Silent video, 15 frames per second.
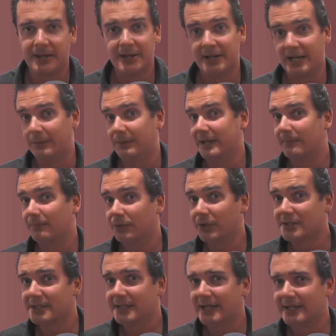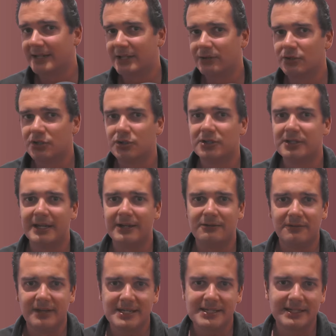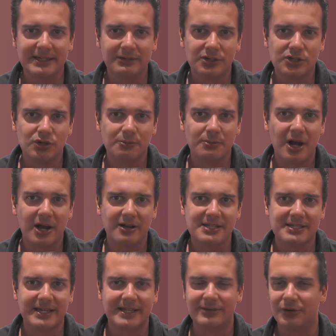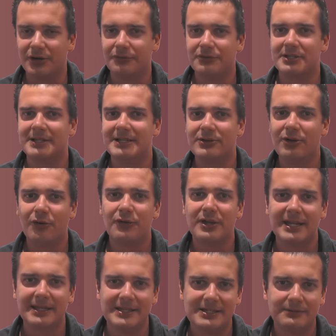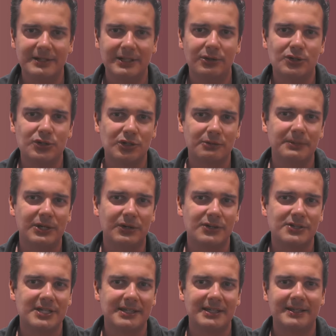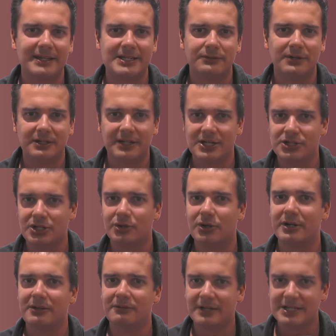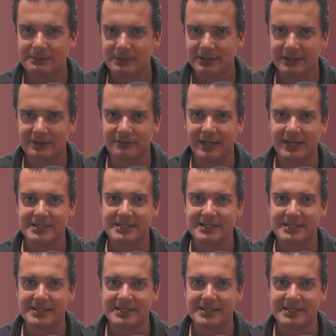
Now I am not saying that you should invest in the Chewbacca set, obviously nothing in this video should be considered as financial or investment advice,